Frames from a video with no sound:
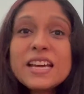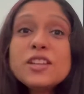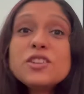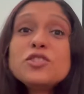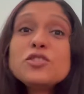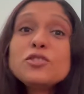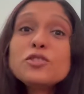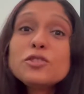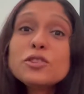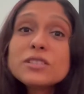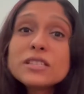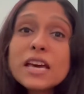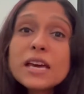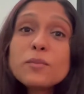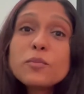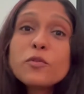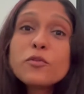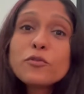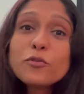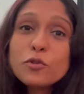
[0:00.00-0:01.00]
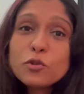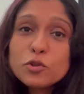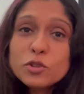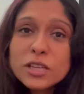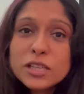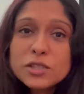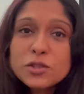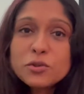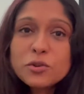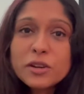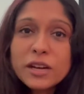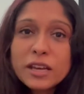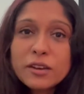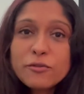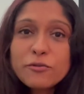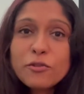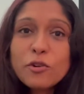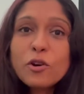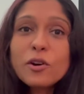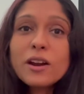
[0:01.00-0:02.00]
Do you know the type of food that you
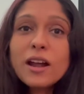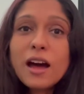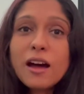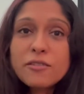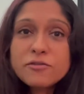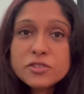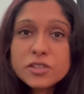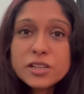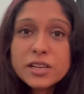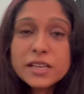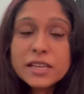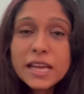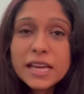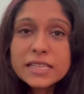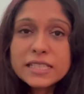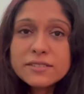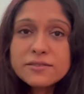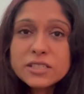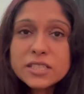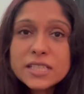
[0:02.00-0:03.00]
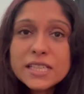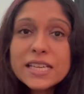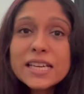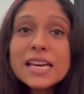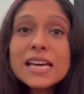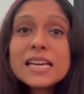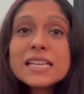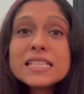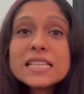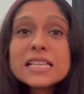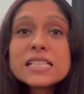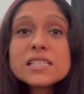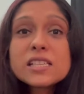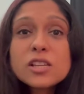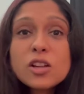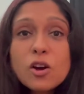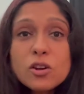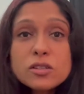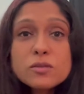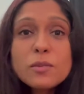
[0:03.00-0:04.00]
crave for after an activity? It tells a
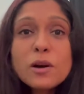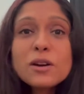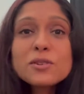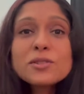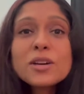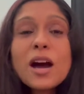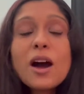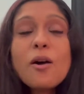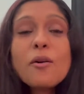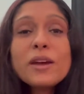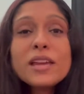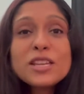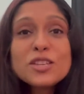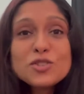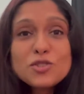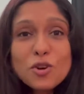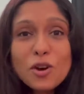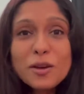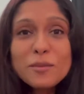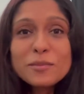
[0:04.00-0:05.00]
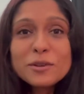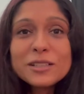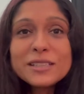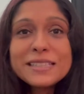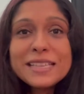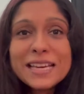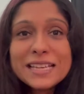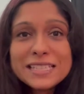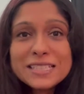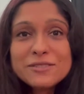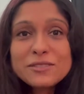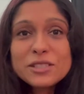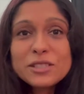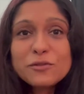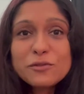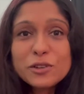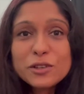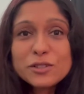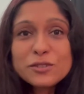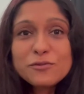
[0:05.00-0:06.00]
lot about how enjoyable the activity
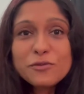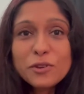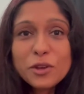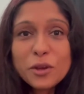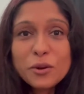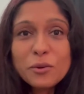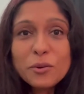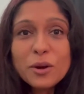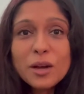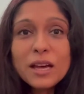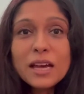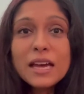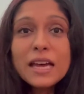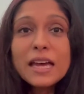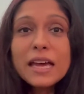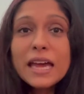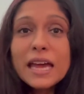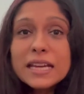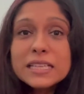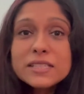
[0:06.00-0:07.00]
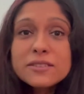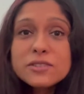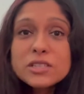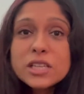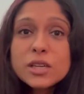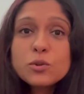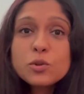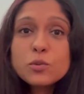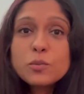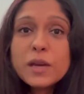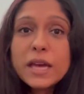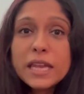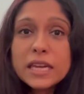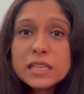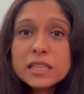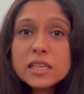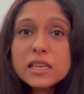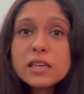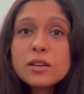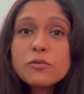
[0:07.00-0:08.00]
was for you. Activity could be
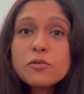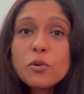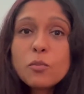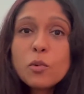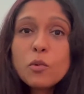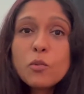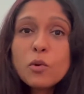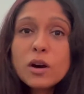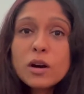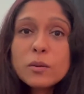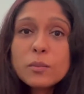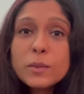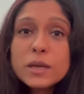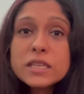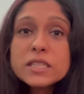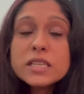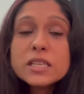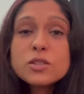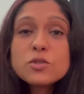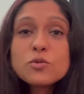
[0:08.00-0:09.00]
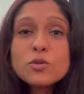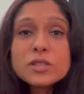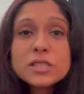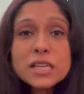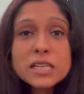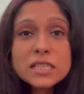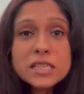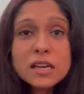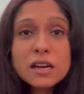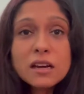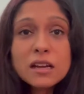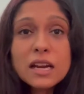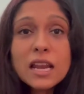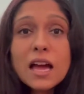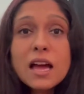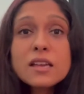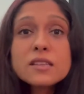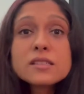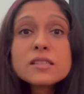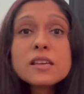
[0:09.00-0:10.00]
anything from a work meeting to attending a
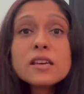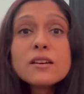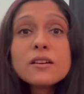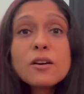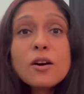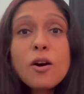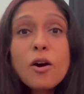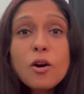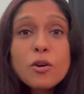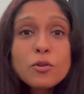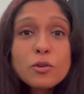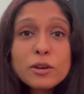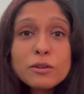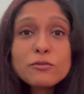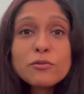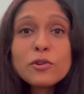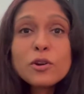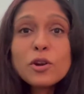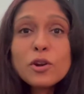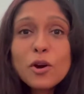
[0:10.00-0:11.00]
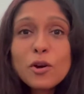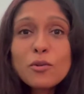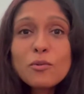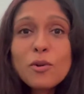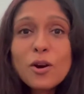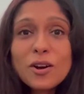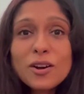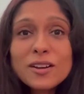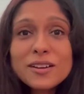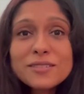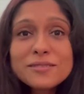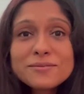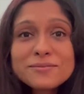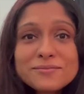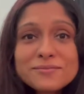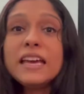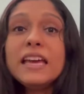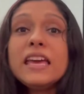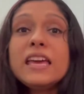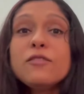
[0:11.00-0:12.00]
class or going for a long walk.
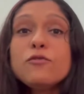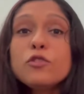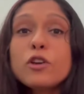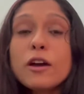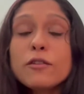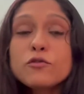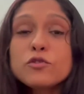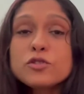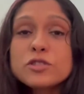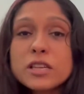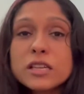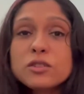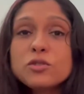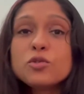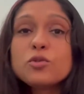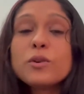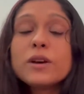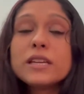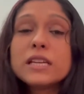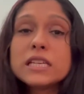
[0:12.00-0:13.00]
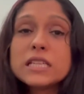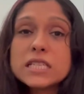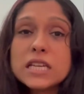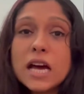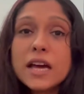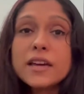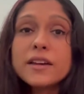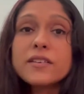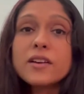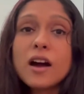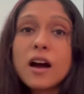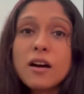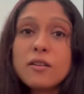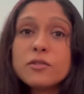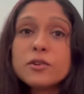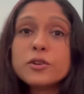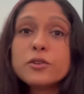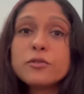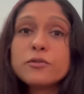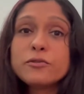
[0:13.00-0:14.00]
If you have to sit through an entire
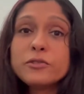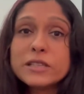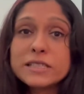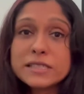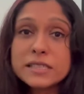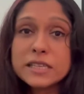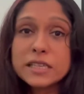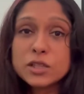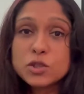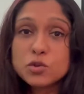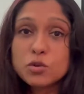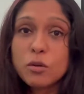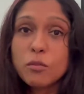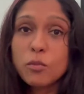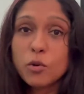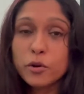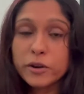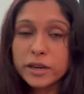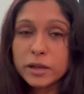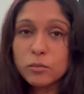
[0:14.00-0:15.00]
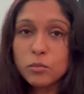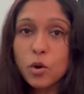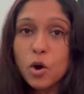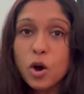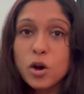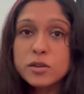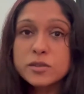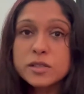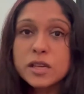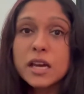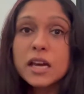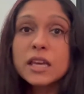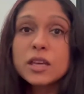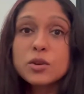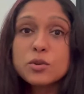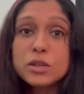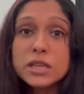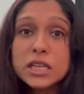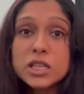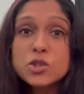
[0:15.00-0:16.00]
hour of listening to a boring boss,
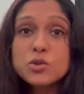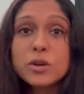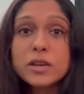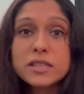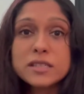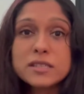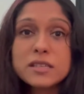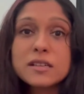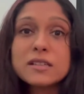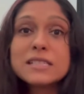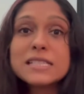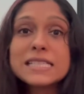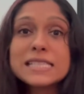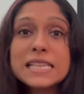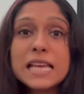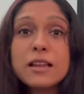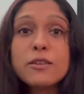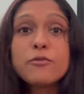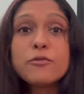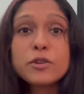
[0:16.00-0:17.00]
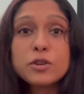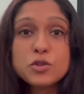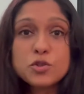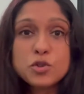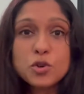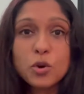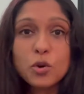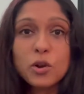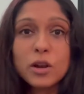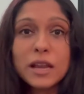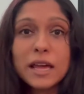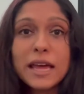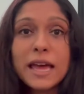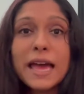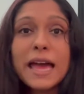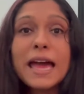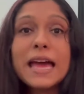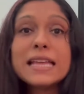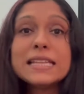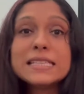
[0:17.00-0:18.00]
you need to exert self-control.
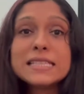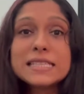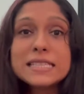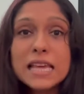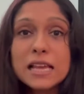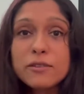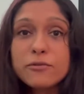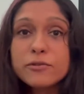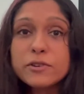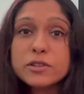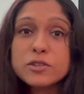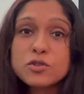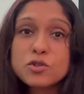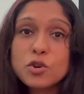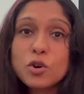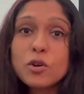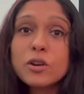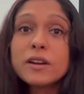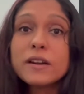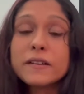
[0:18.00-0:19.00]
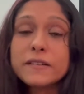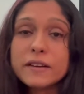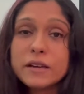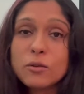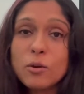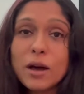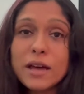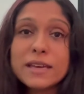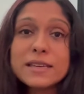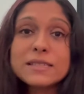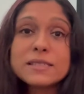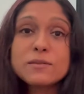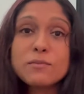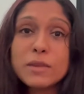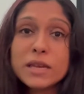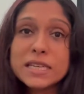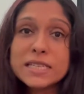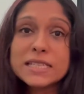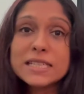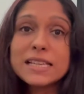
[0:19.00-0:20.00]
And self-control requires
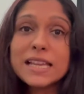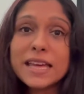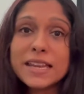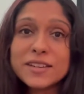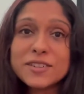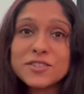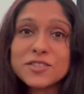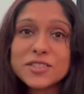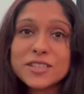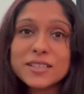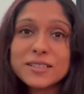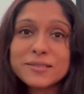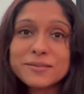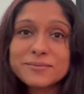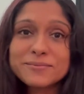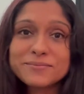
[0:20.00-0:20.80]
mental energy.